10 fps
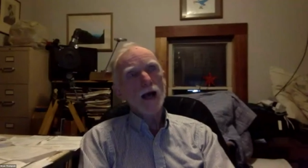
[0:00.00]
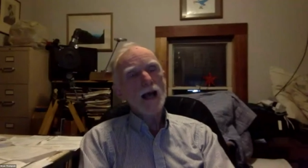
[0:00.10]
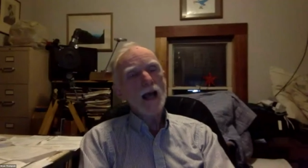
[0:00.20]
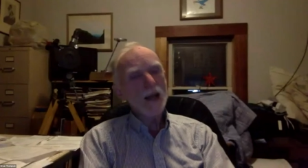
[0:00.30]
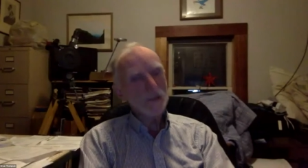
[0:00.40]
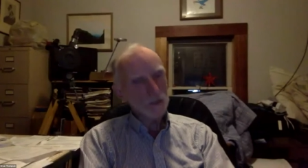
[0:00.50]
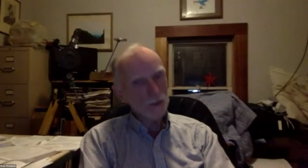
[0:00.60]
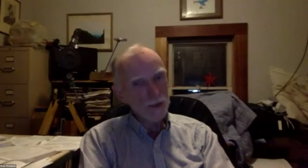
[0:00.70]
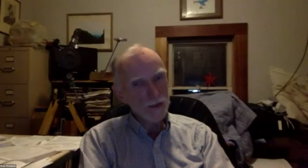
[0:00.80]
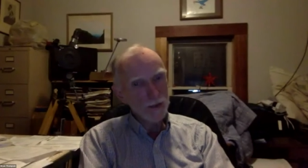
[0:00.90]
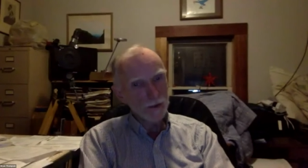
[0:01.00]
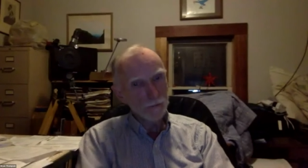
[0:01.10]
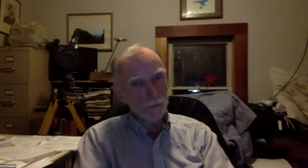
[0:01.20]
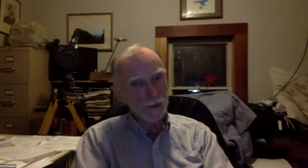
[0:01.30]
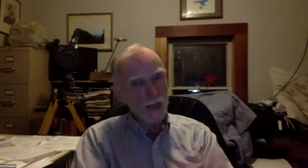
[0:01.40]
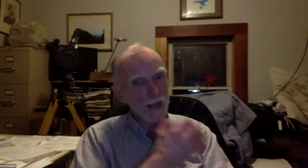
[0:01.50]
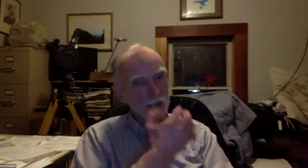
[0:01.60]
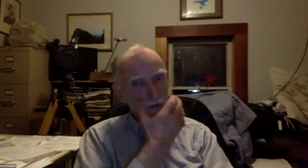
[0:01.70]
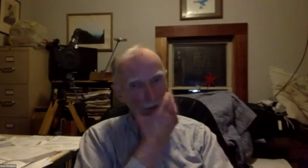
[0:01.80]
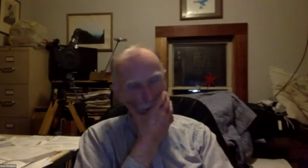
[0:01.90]
I actually didn't, but that
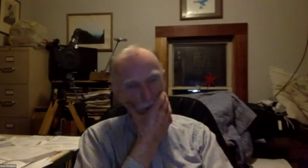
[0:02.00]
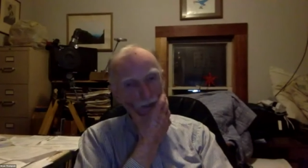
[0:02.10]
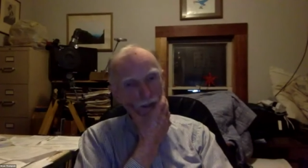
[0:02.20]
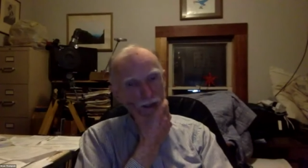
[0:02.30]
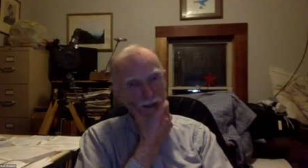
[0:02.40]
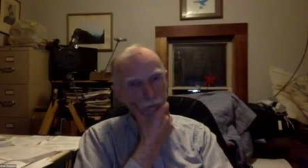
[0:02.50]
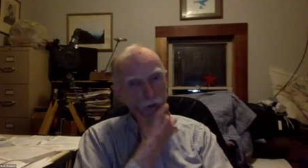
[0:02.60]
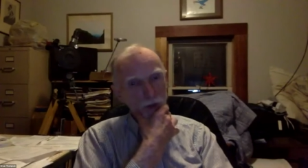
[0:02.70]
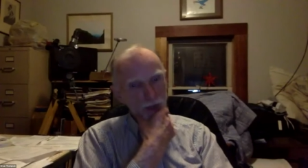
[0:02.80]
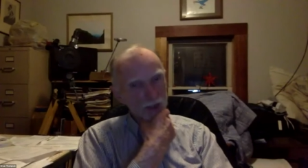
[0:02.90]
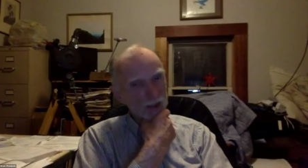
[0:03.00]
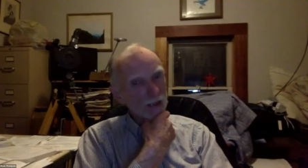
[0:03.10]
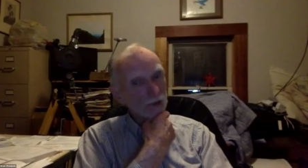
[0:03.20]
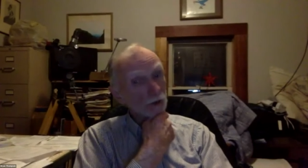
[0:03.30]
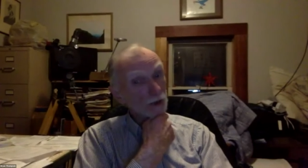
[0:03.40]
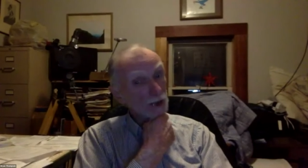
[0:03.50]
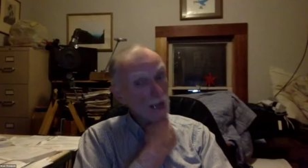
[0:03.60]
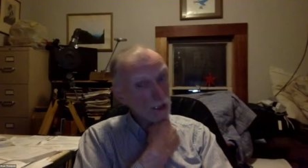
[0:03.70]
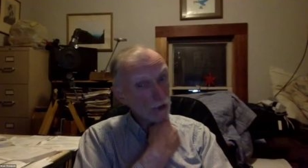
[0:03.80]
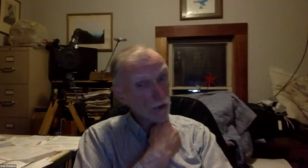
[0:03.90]
area was mostly settled
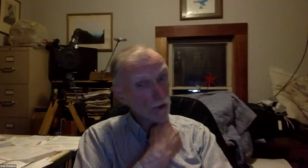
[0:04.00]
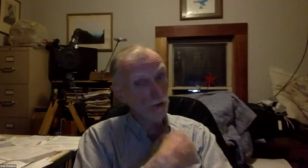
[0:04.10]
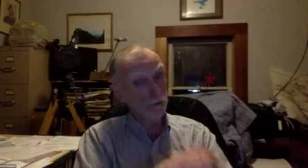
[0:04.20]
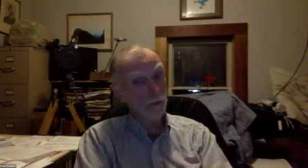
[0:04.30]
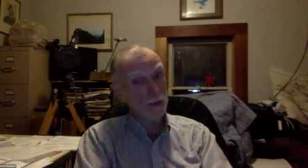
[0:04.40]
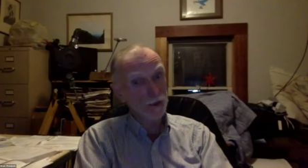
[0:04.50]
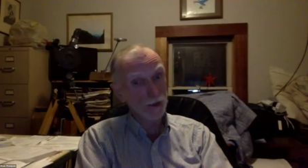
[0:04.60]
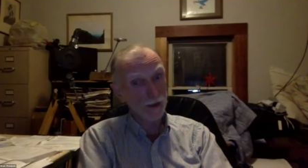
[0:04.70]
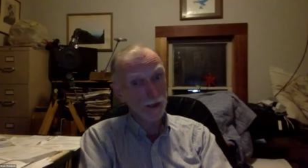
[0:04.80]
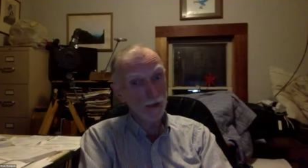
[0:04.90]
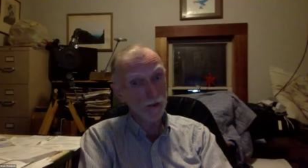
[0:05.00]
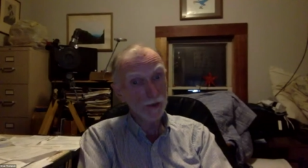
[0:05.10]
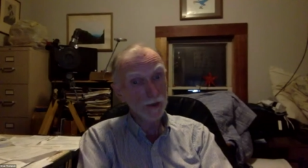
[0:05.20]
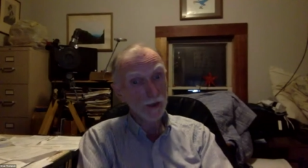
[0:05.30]
later than the rest of the county.